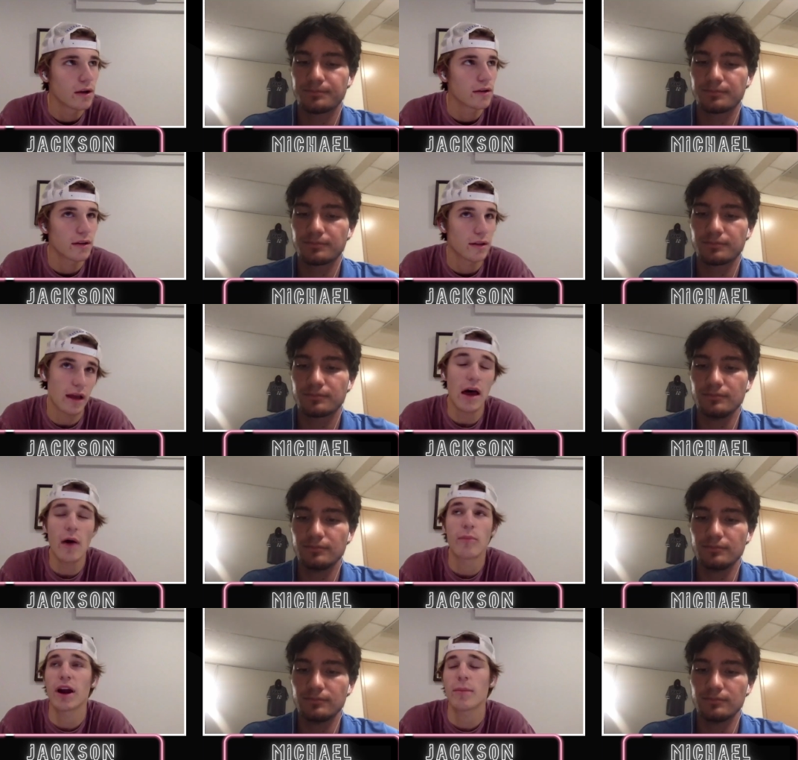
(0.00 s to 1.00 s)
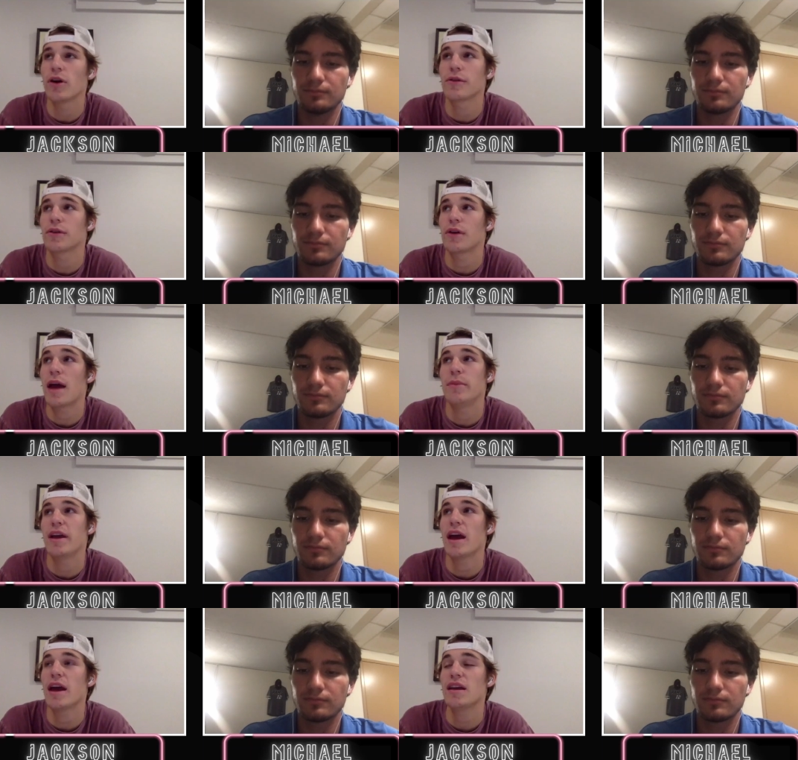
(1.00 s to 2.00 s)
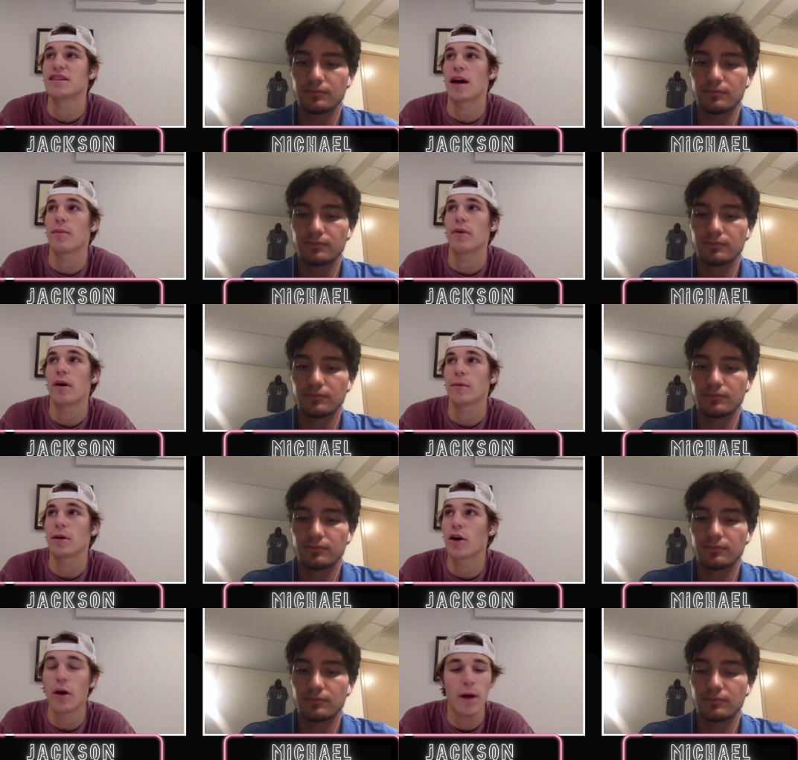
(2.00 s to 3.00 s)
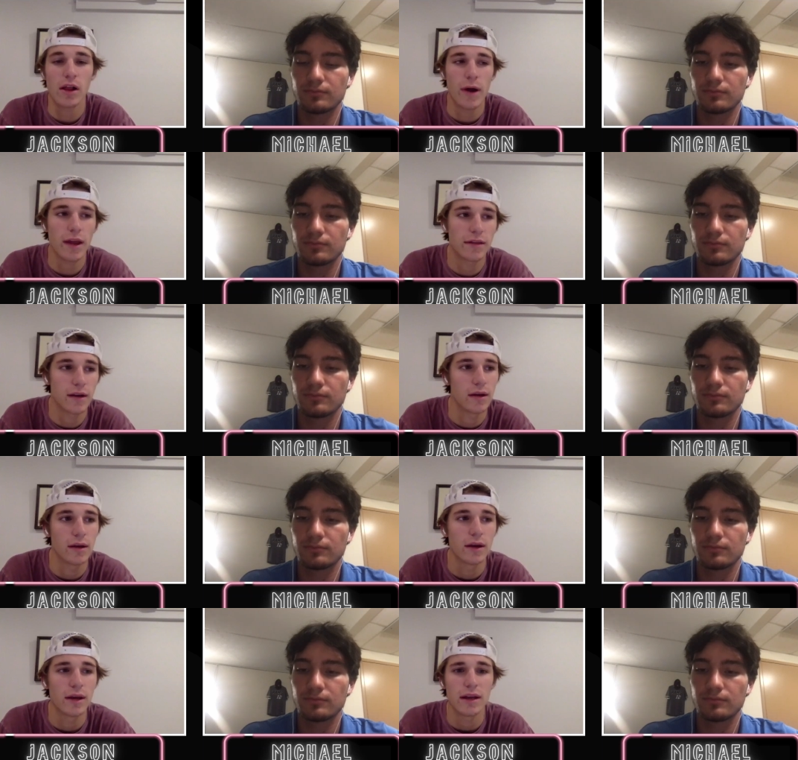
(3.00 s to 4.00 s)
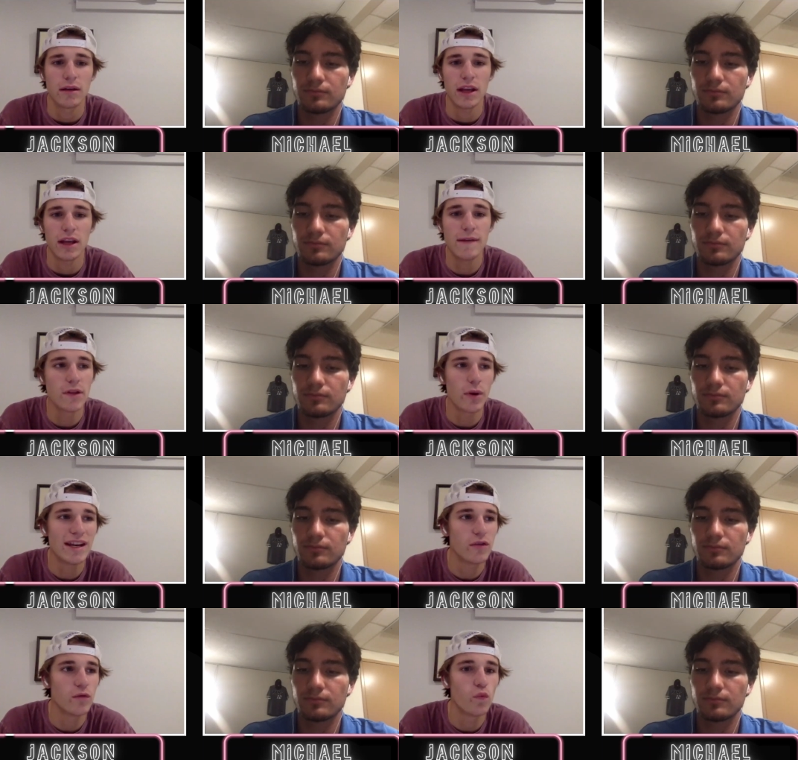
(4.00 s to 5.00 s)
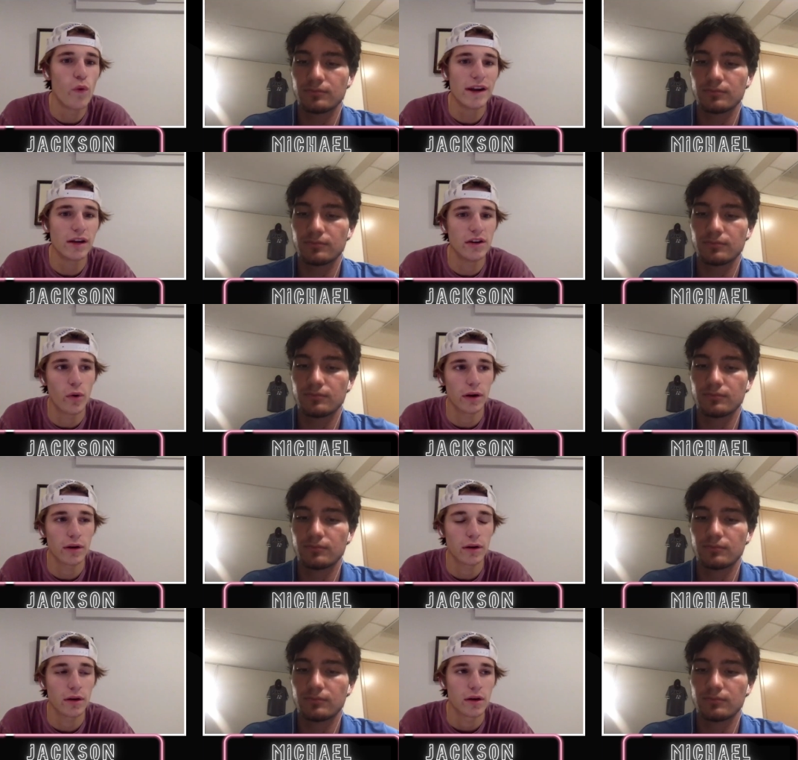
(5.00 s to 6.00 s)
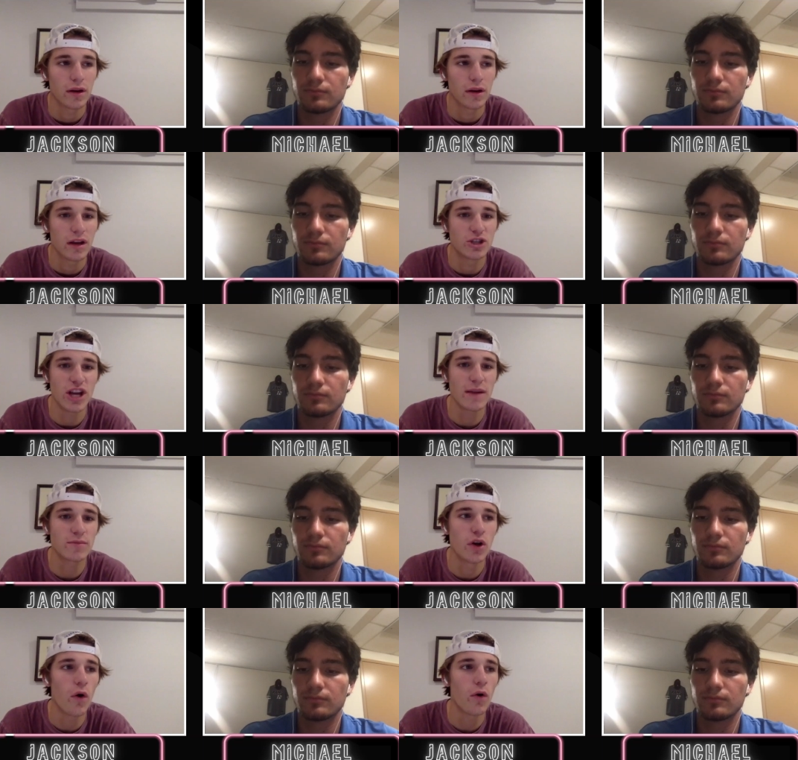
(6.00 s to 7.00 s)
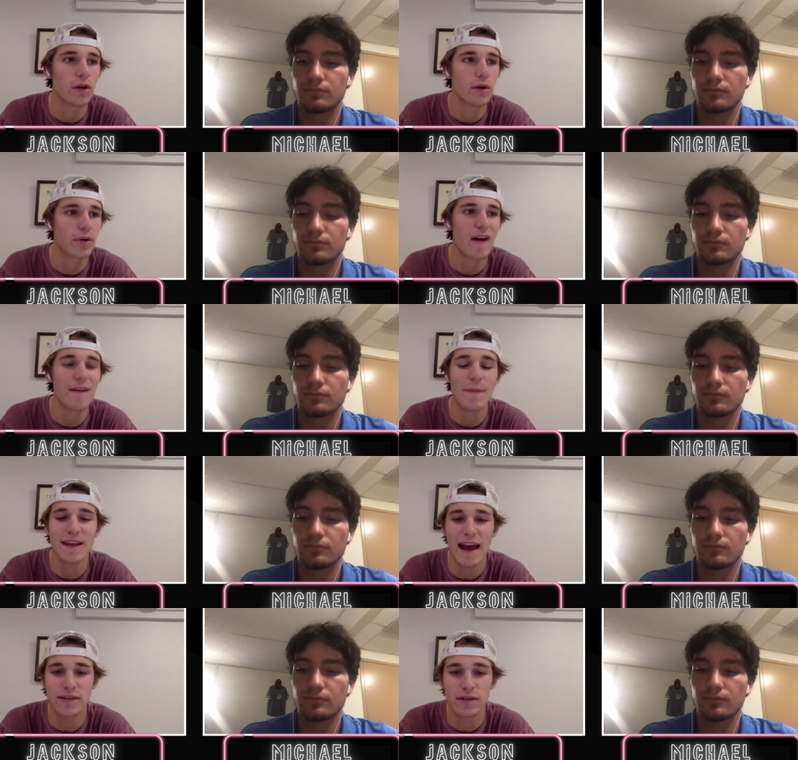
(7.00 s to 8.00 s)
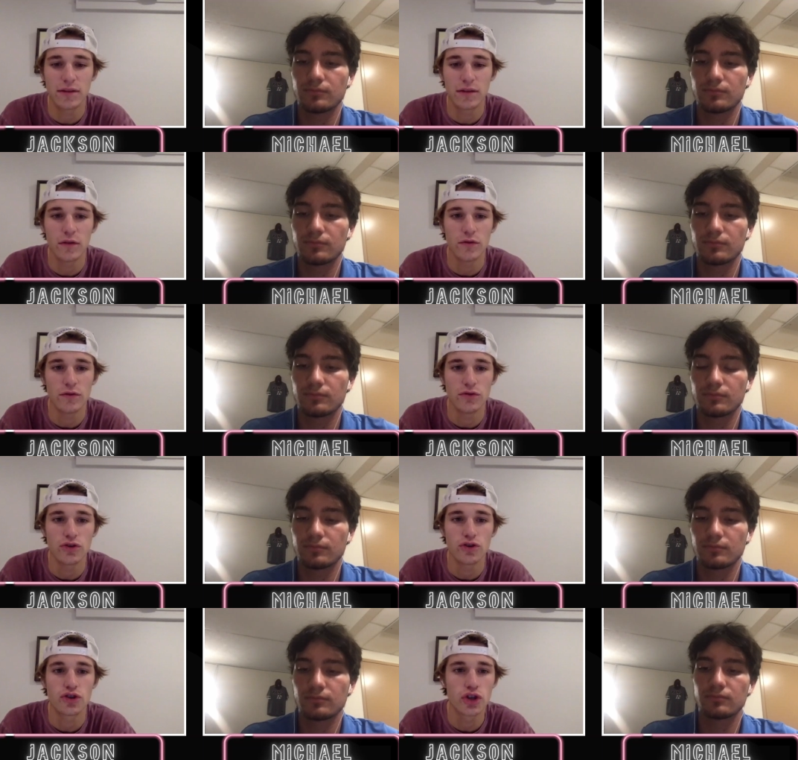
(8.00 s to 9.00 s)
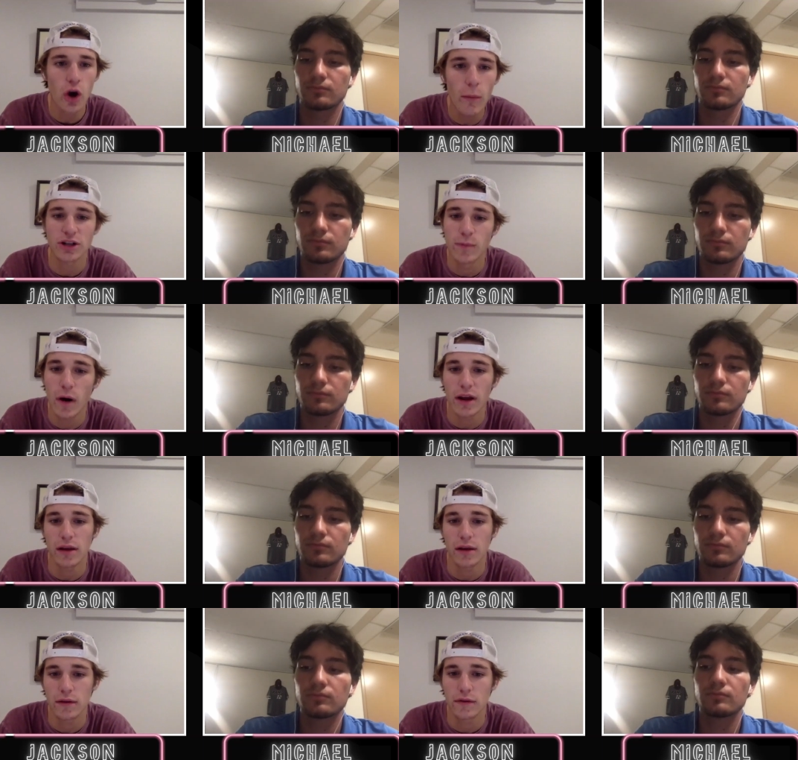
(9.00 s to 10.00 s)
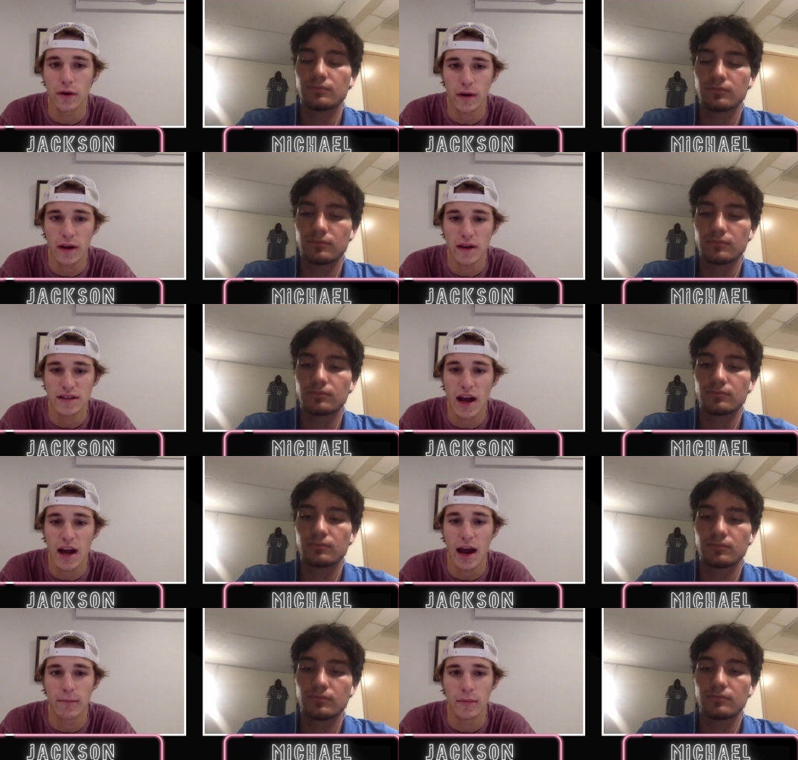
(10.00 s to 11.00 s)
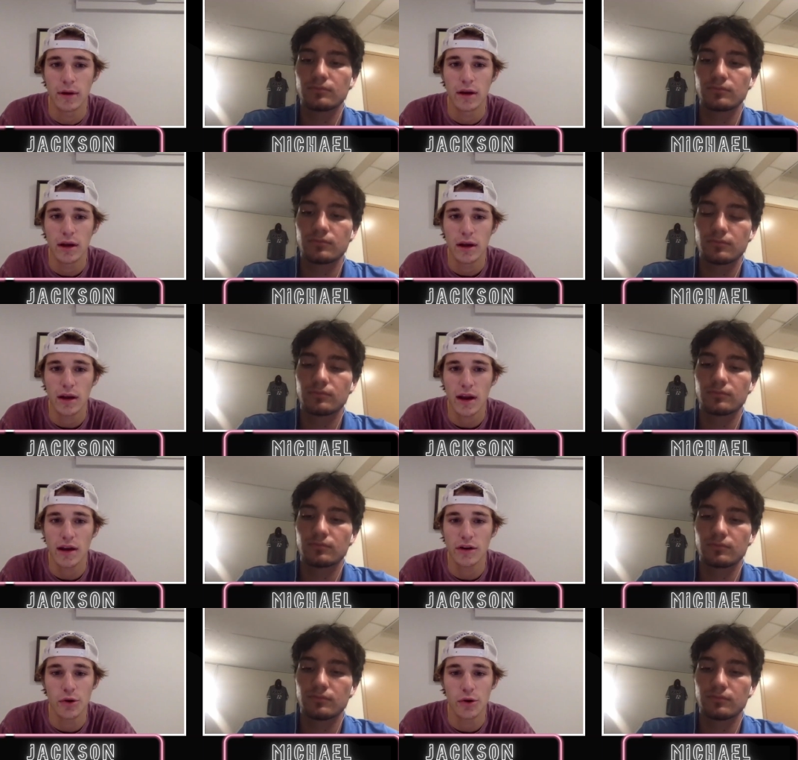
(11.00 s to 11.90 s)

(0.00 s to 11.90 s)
Speaker 1: I'll, bring up another NBA example. I mean, Carmelo Anthony even though he didn't win in New York, James Dolan probably made that dude so much money during his time in New York. I